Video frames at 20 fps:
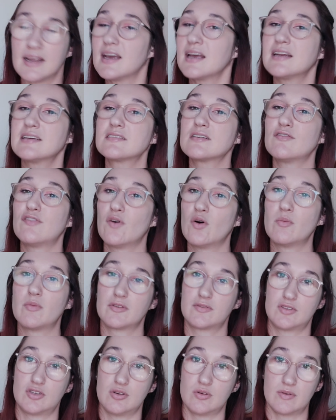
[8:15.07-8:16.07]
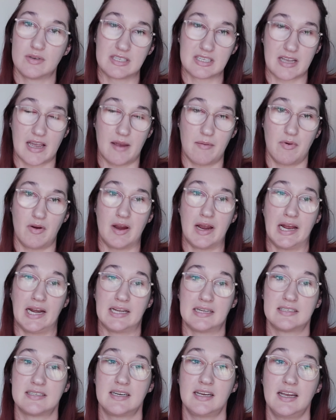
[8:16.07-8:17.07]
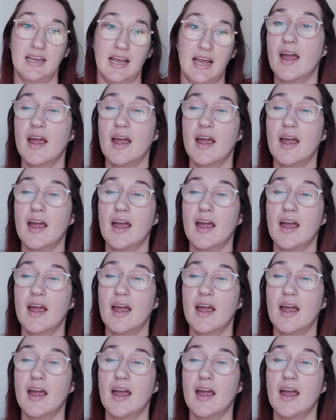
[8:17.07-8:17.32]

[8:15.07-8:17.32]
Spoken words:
It is a form of to escape reality,